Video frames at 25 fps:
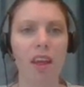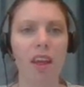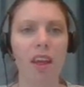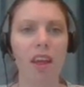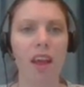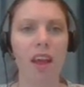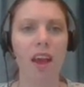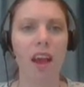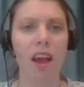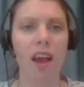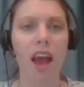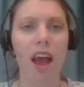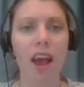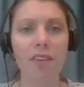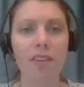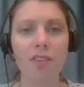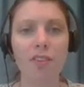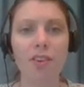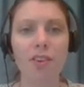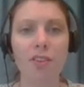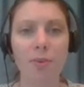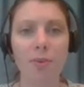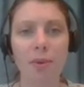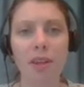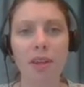After
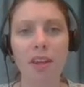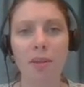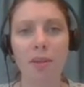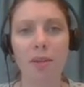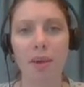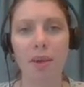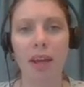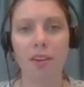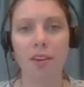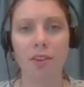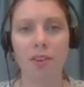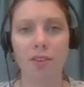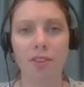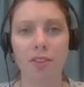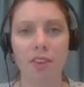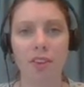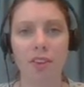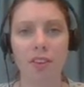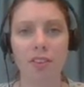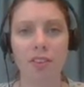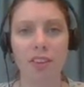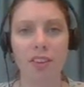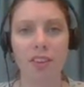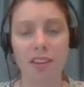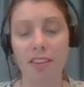explaining the bad news
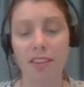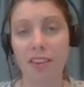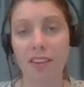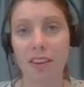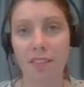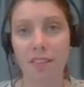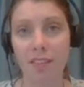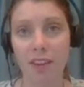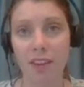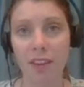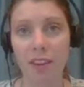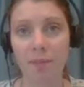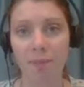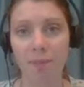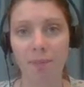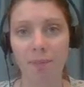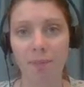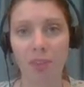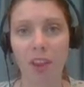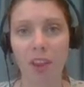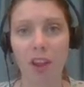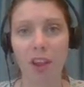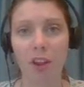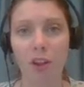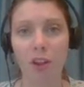sensitively,
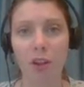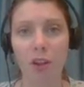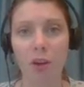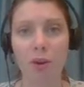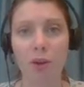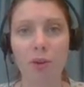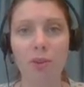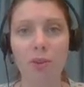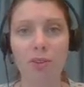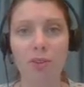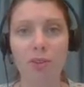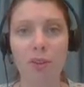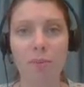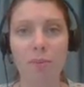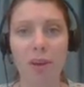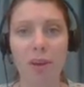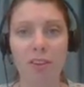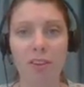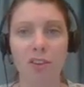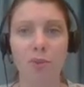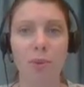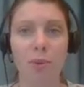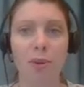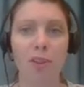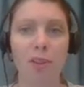close the
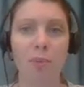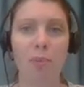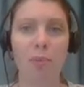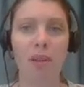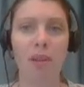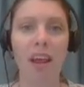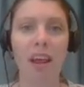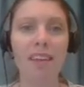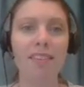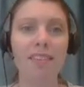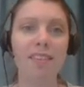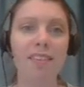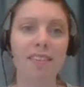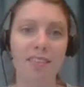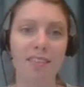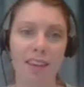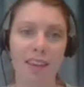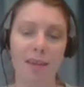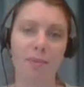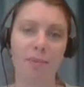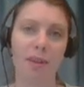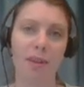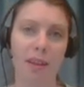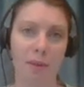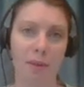message with a pleasant
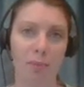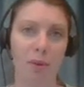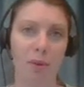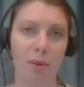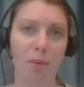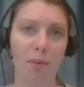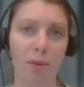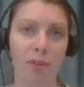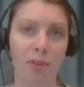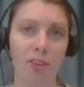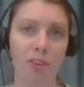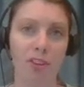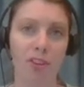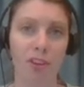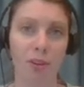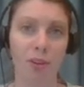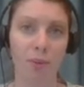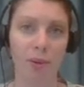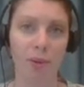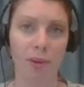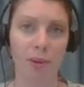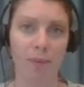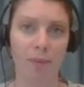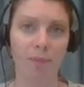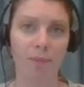statement that promotes
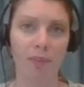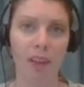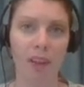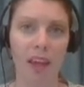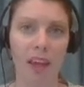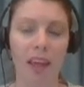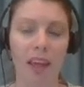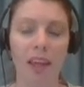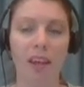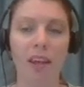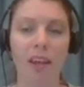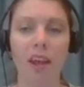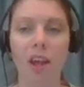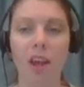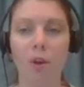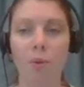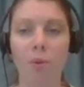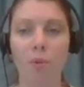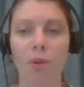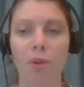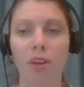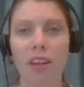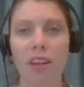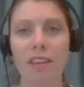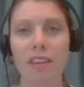goodwill and
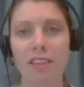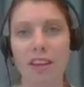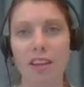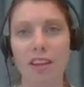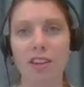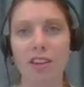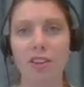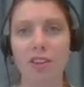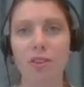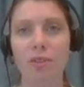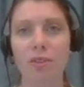will continue